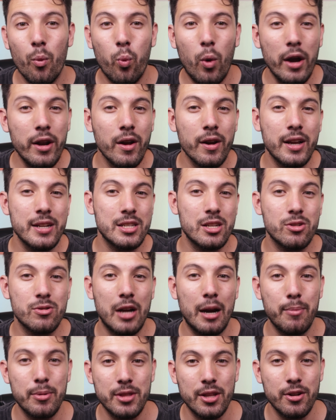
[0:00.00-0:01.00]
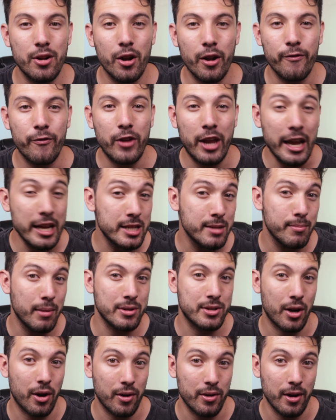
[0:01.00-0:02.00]
why not get subscribed with the notification
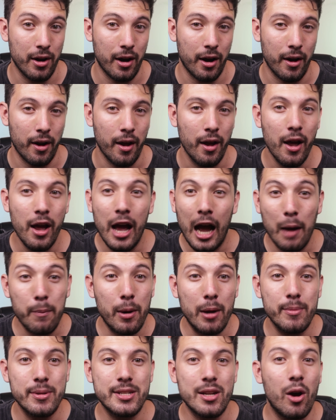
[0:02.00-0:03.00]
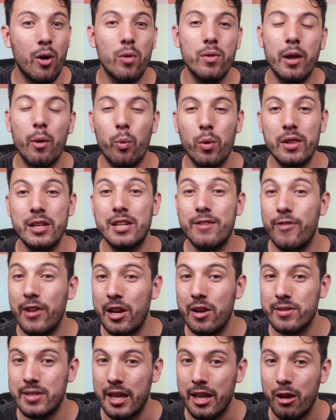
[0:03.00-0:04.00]
bell turned on? I promise I'll only release
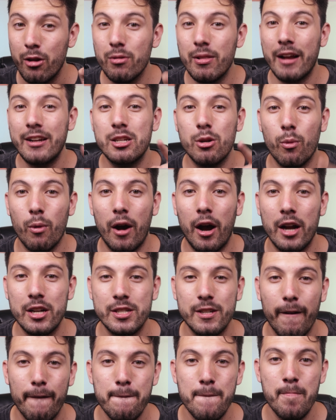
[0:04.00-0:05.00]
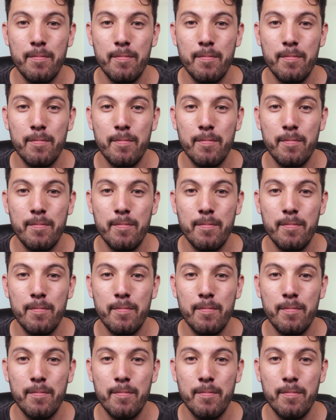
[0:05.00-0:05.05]
videos that you like to watch.